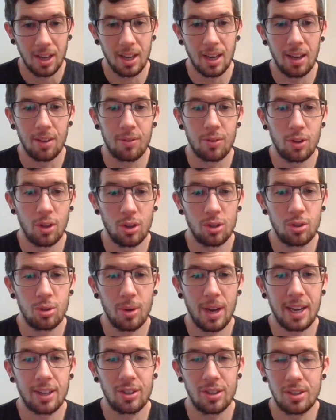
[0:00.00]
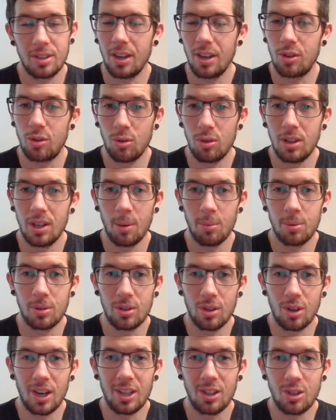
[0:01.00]
For those who actually stuck through the
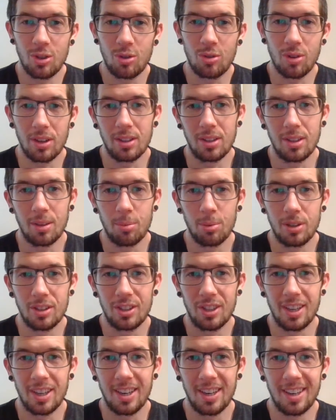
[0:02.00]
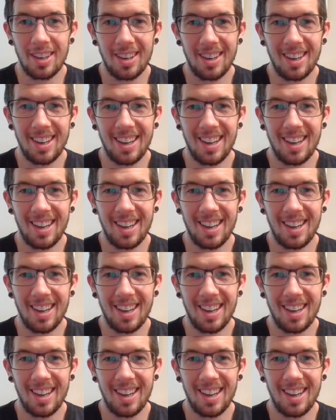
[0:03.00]
episode, I do greatly appreciate it.